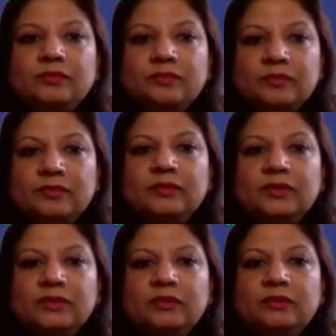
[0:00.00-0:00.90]

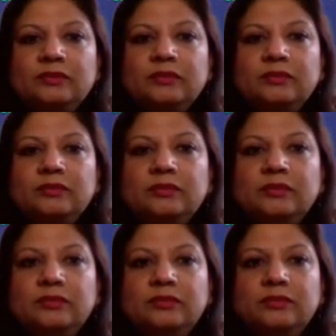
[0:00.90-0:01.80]

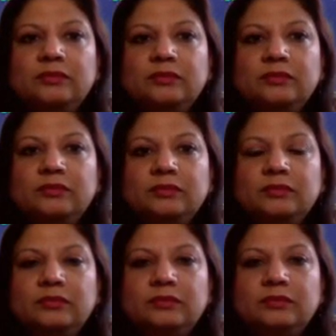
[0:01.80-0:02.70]

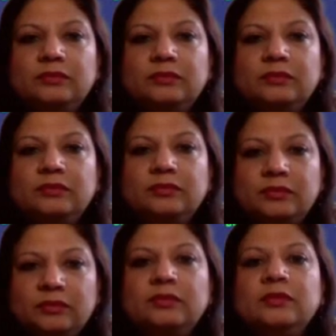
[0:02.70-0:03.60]

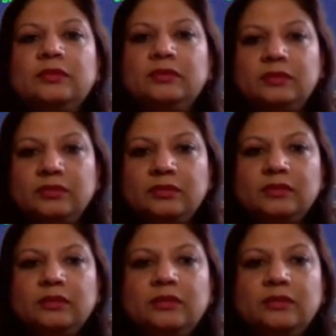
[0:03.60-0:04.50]

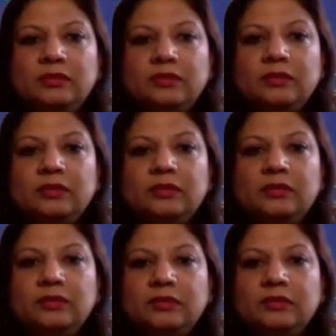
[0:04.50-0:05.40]

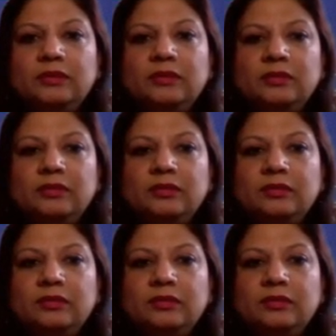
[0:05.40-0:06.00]
[no speech]